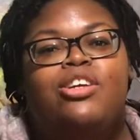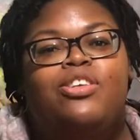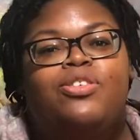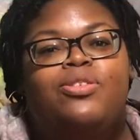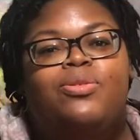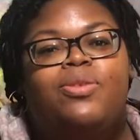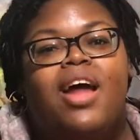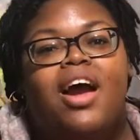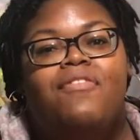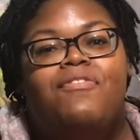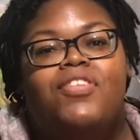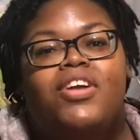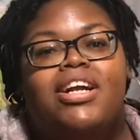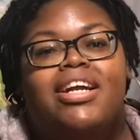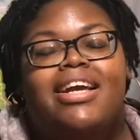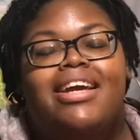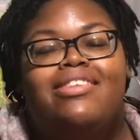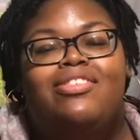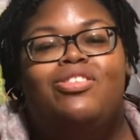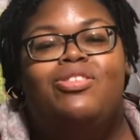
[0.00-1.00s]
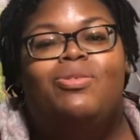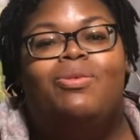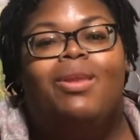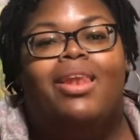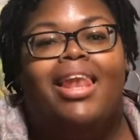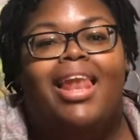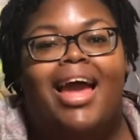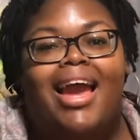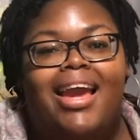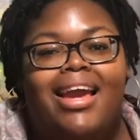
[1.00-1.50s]
Do not forget to
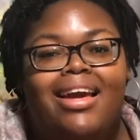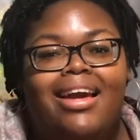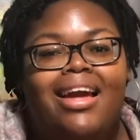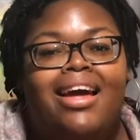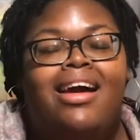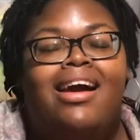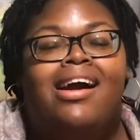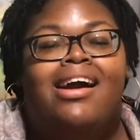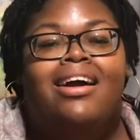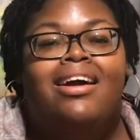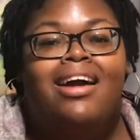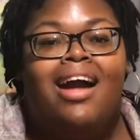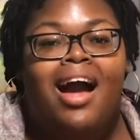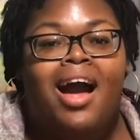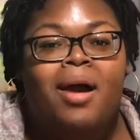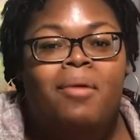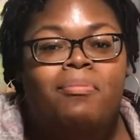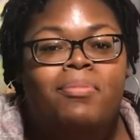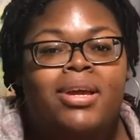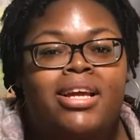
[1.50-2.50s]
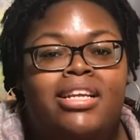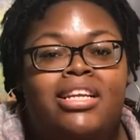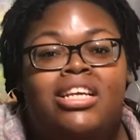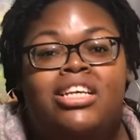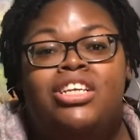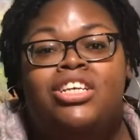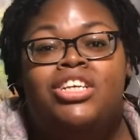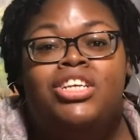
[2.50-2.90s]
like, comment,